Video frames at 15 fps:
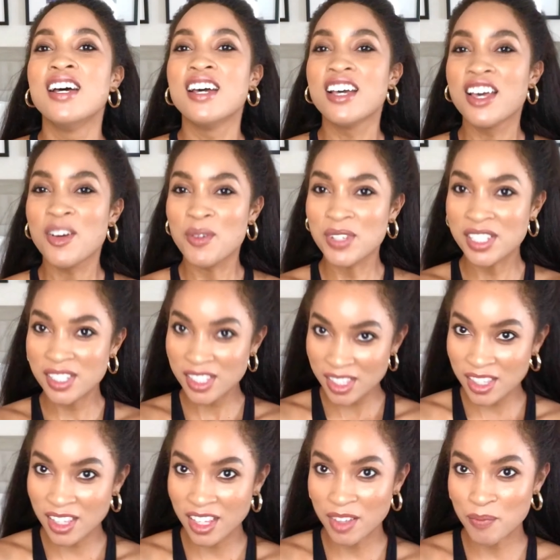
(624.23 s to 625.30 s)
it was
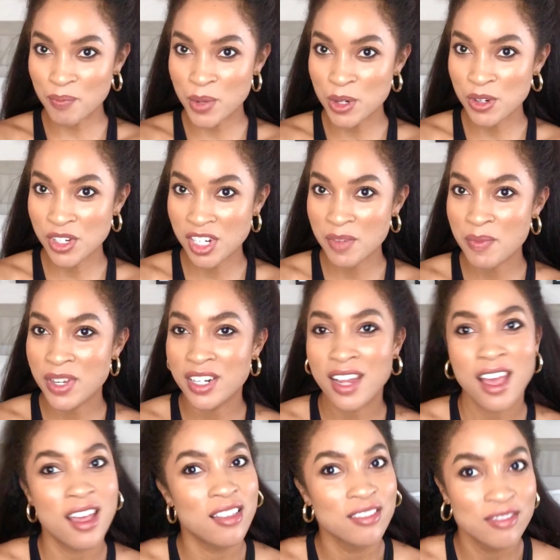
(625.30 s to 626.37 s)
bougie but
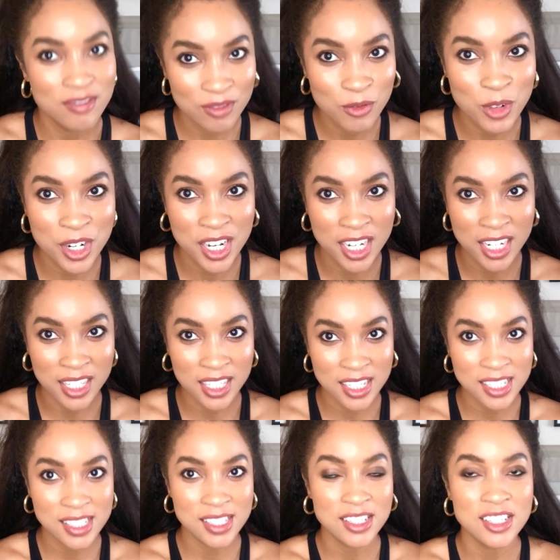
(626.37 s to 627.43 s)
not
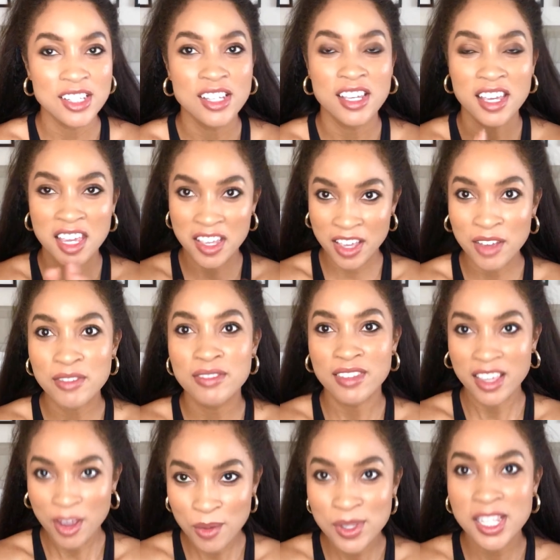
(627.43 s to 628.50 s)
ridiculous. It
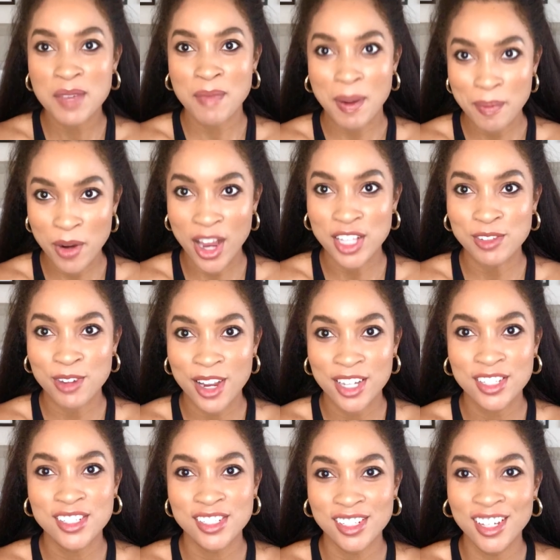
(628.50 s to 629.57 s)
was in my price
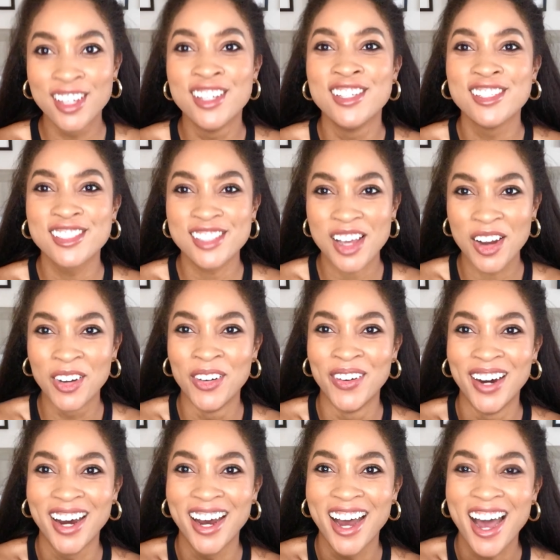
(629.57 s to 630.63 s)
range. So
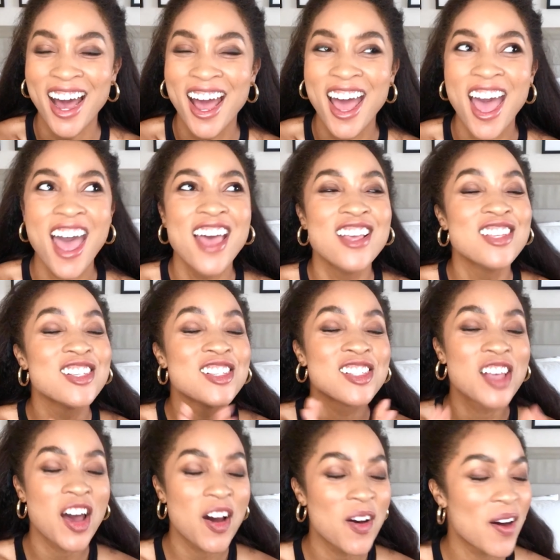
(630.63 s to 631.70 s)

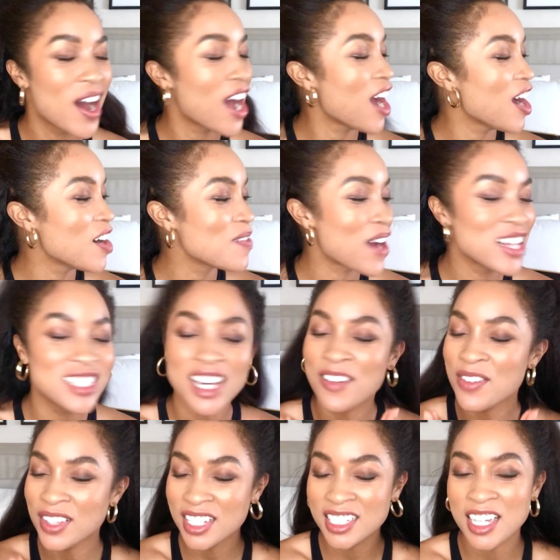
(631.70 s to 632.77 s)
I
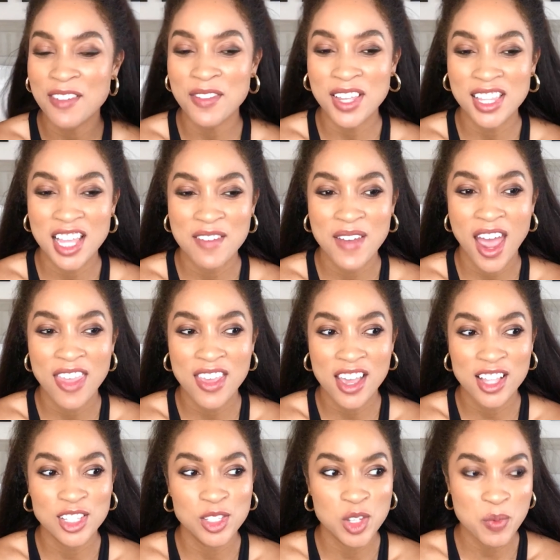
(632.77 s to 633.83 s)
definitely love it. I think
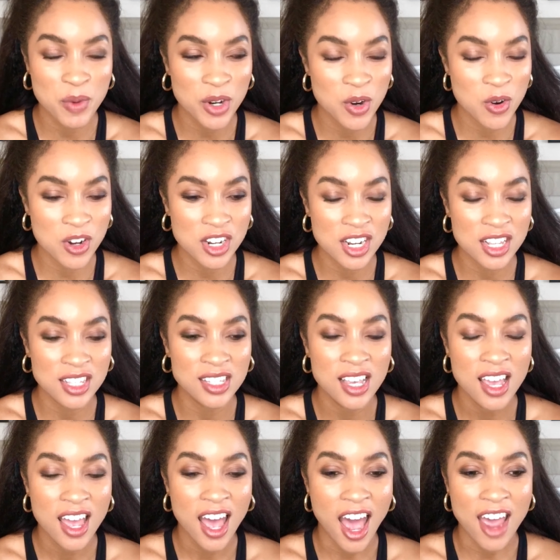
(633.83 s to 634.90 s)
it's super gorgeous.
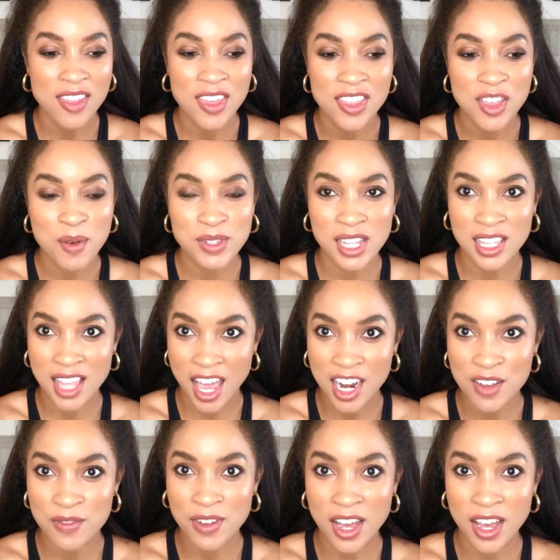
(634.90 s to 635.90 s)
I think there was a lot of